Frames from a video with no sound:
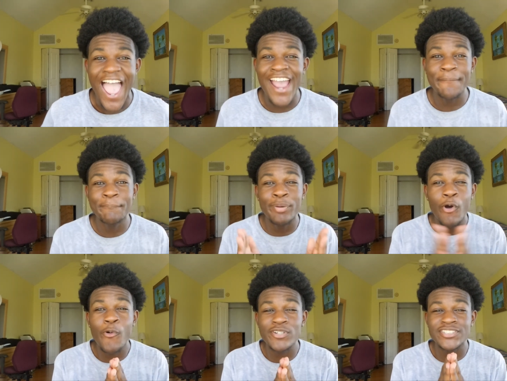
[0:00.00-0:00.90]
and
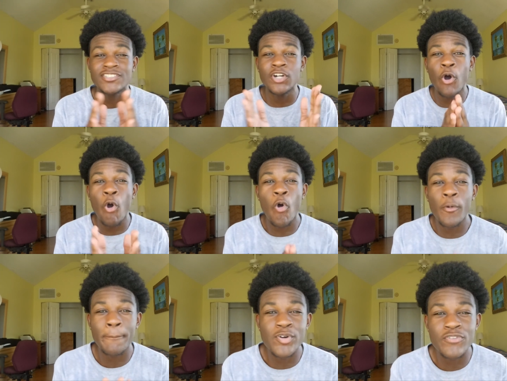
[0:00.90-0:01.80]
post the
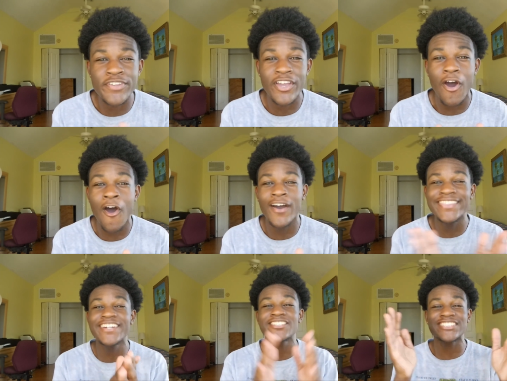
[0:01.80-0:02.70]
whole movie on
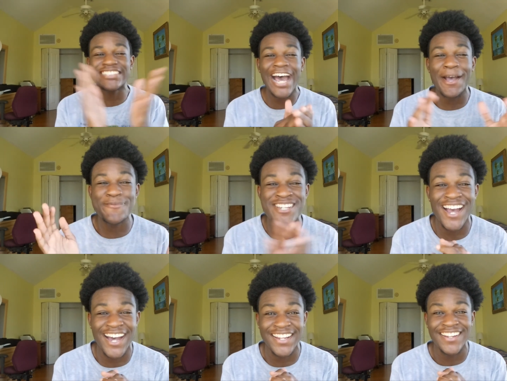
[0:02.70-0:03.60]
their
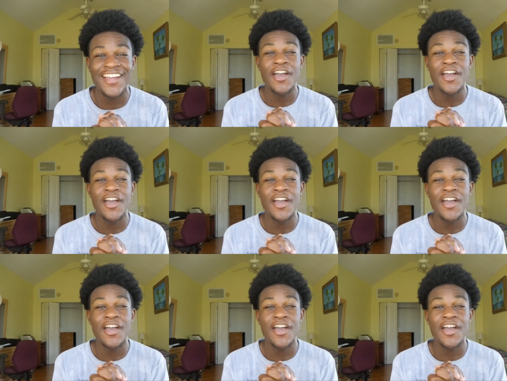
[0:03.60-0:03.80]
Snapchat.